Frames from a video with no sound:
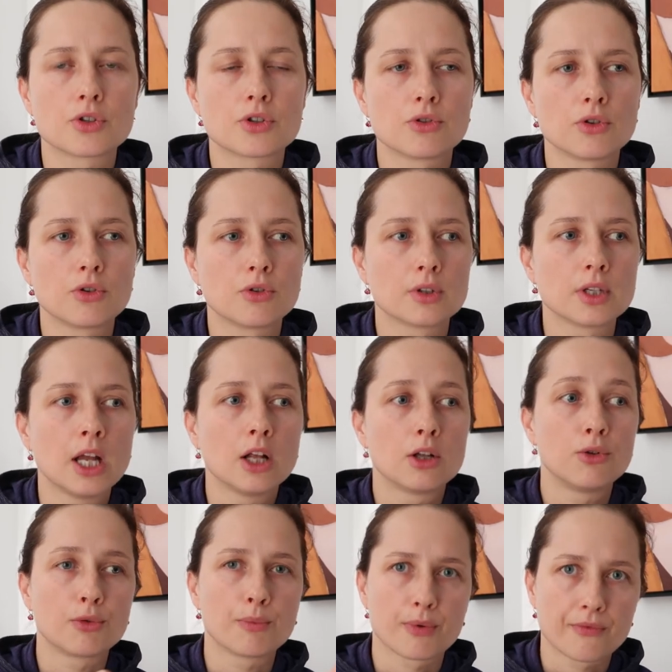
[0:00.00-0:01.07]
so you could
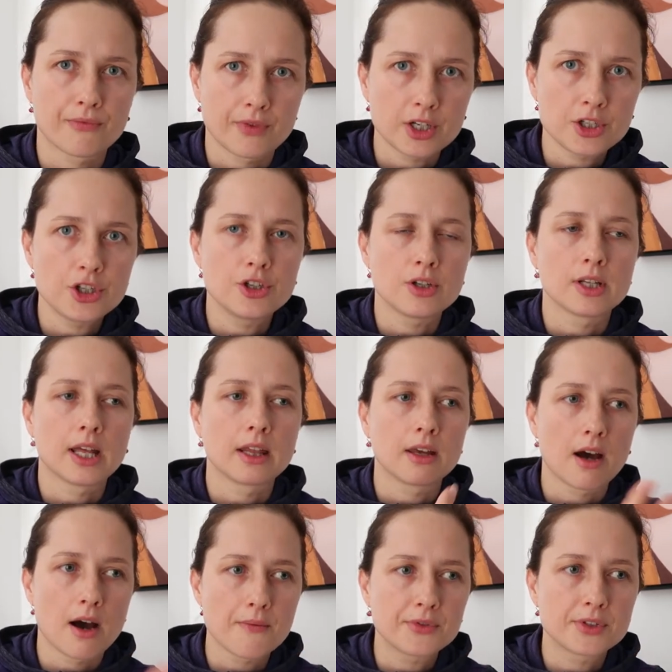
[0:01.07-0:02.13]
look professional and
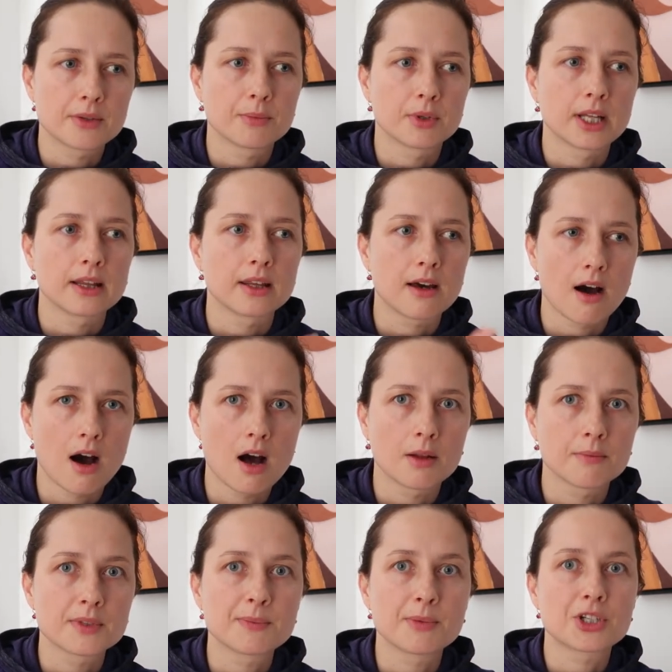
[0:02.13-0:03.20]
comfortable and
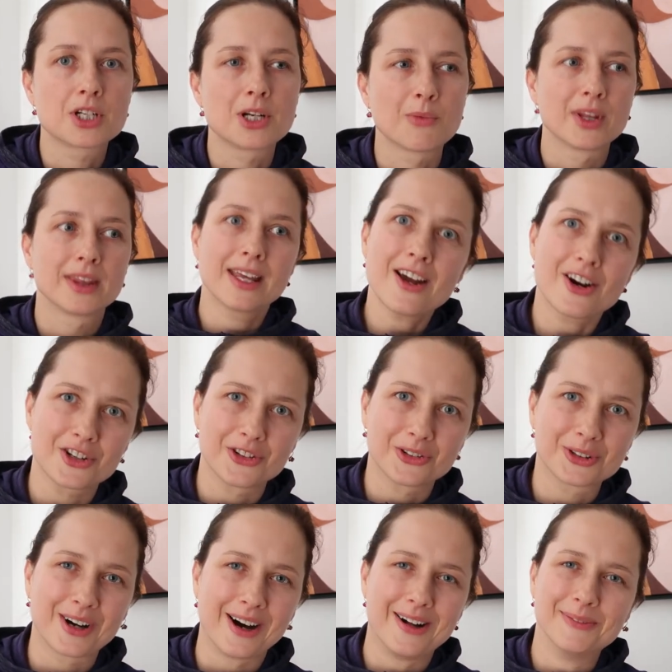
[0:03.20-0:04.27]
calm, especially when they are
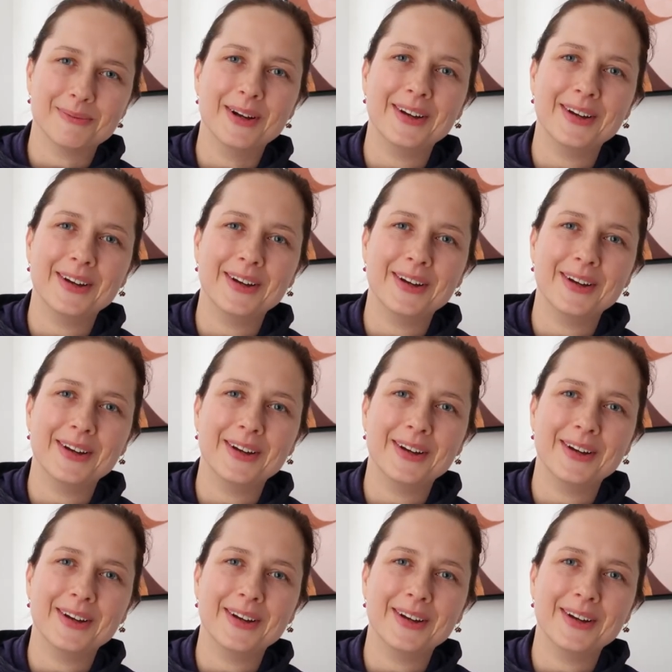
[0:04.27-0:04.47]
not calm,